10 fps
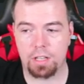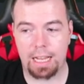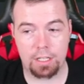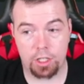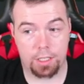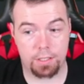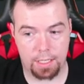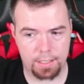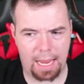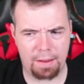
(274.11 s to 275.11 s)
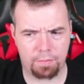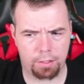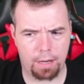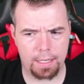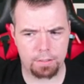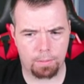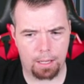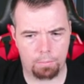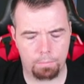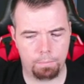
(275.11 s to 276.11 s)
And as you can see, it's 83 rated as
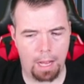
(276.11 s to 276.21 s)
well.